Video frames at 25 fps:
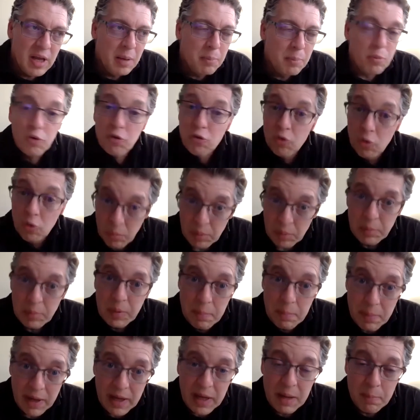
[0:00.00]
presumably
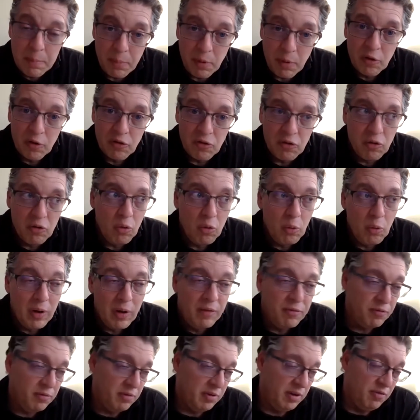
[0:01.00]
by a person who,
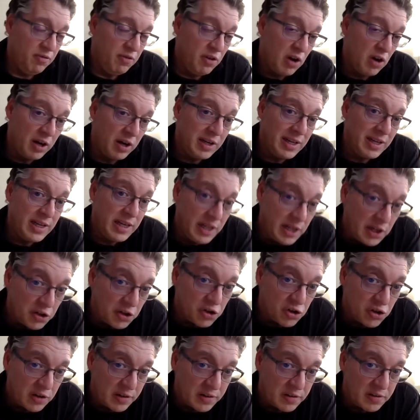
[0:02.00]
if if not a
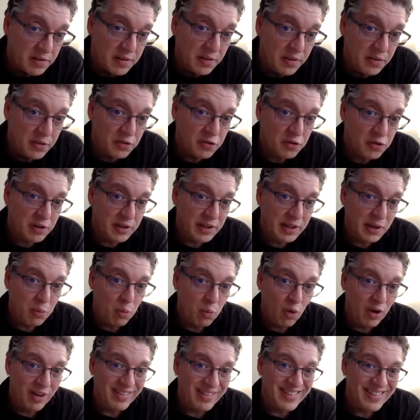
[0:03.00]
Yiddishist, then certainly
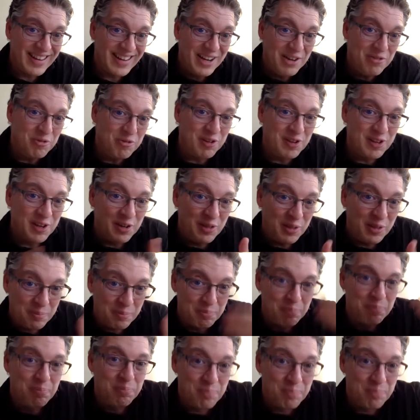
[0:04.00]
was interested in the